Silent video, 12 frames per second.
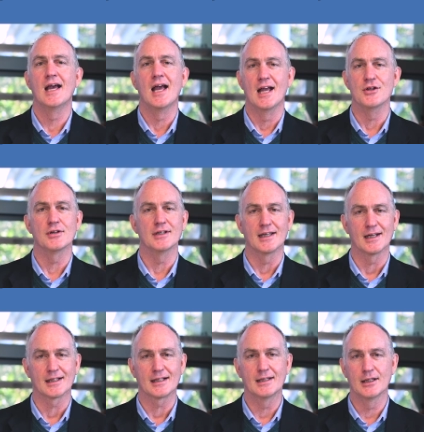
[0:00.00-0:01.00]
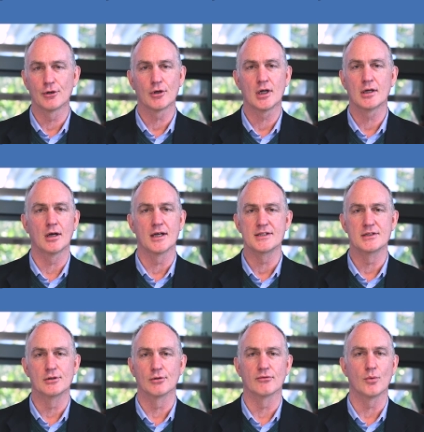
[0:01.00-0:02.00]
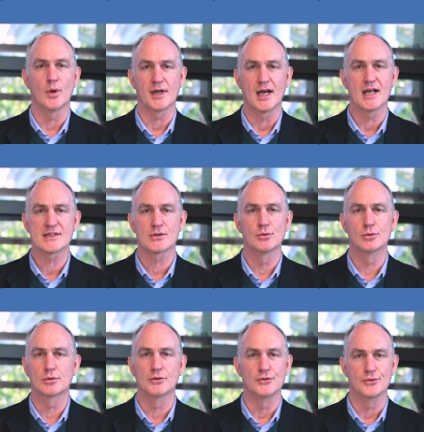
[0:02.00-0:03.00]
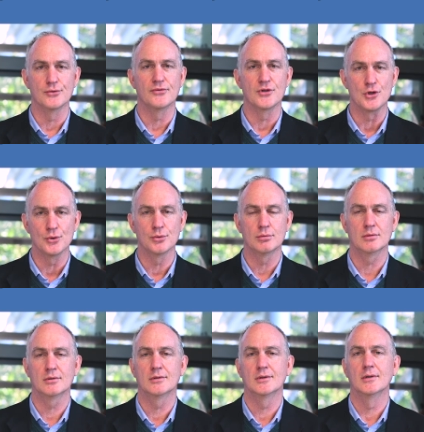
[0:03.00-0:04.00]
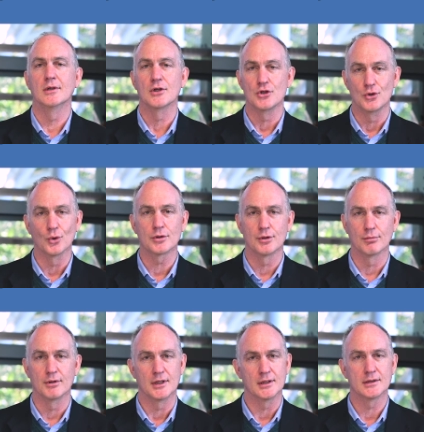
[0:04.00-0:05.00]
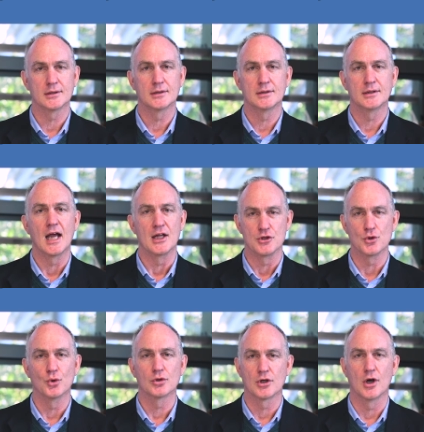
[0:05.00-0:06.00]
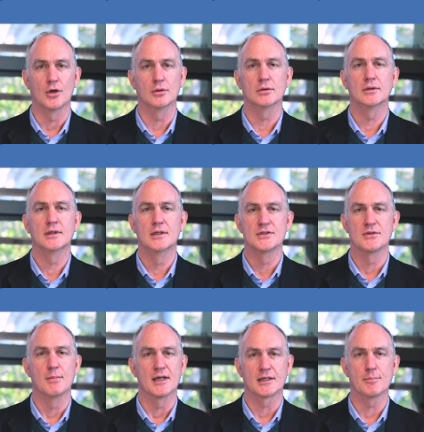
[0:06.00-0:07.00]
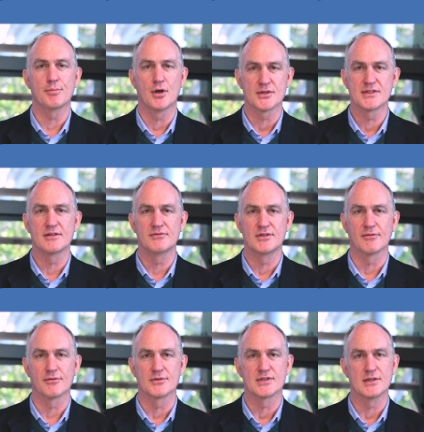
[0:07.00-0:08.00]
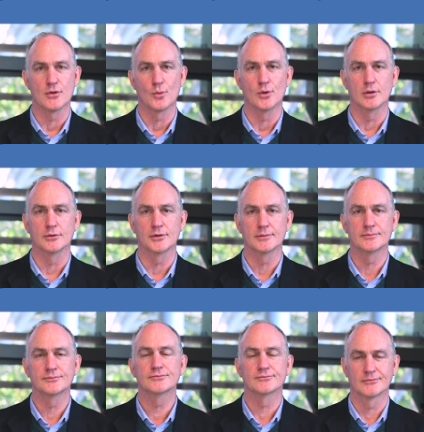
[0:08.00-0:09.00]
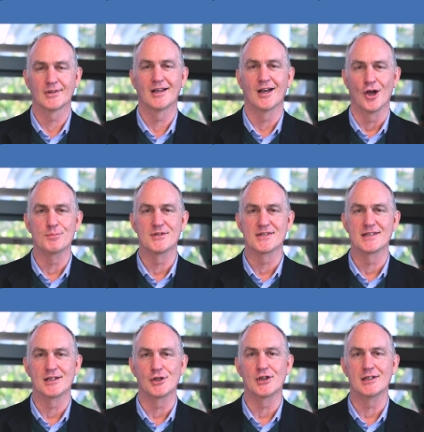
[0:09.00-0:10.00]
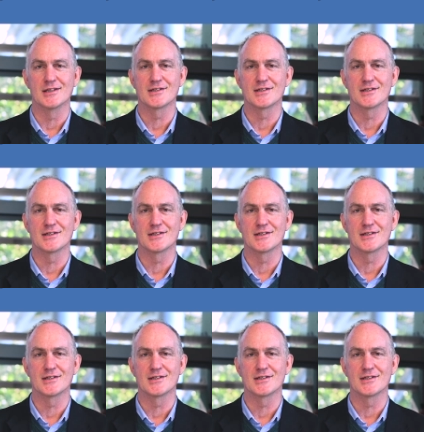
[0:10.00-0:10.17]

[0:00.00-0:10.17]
and you can get a clearer idea of what our school can do for you, your career and your goal to make a positive difference in the world. Hope to see you here